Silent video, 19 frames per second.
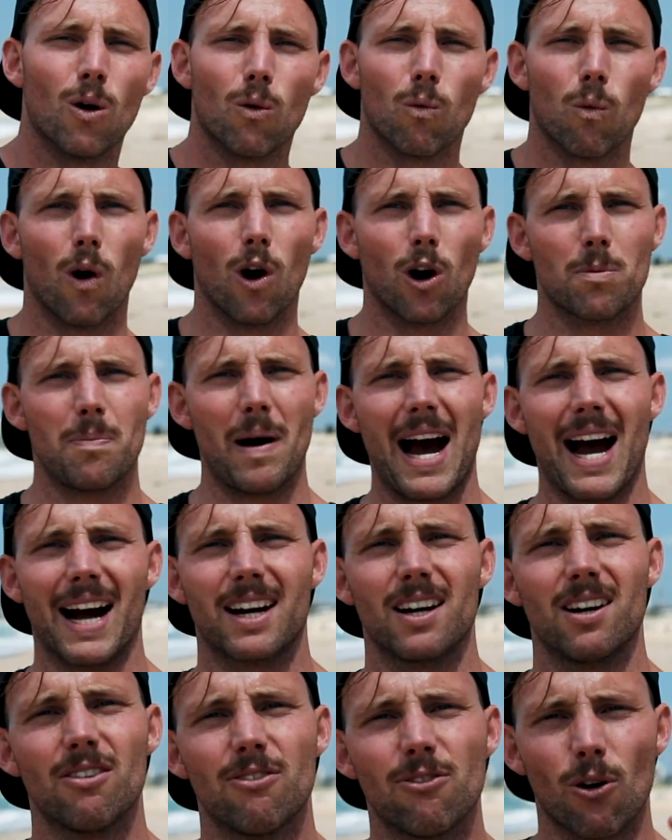walk back,
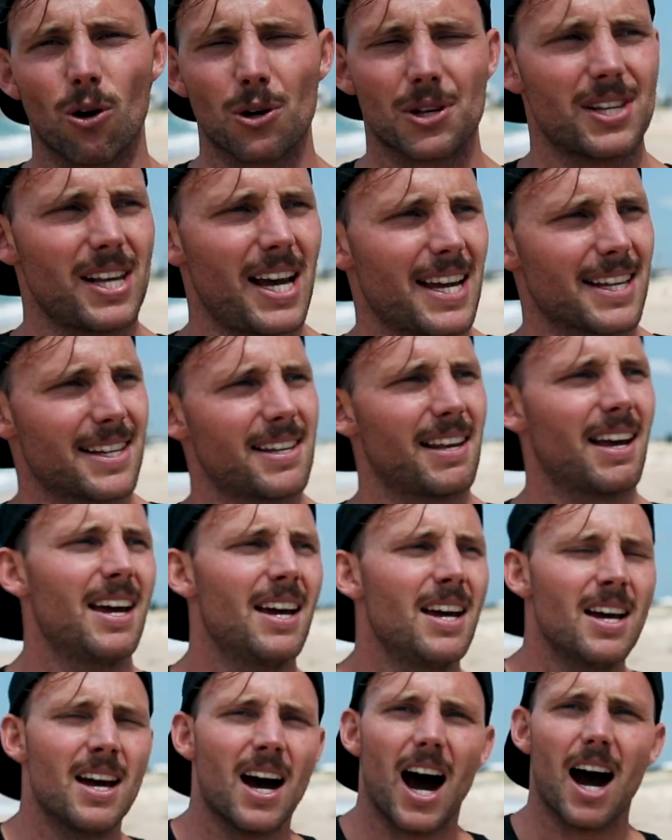4 sets.
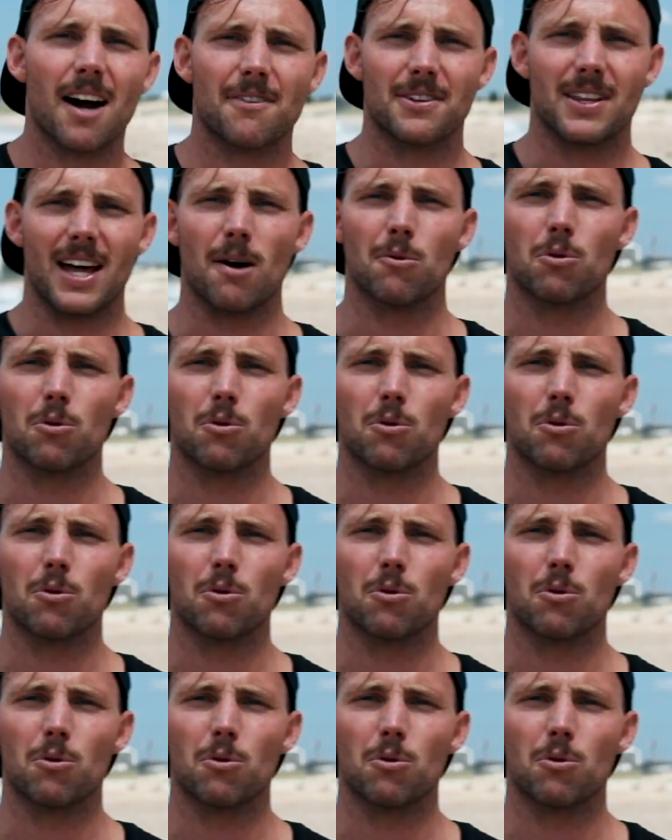After that,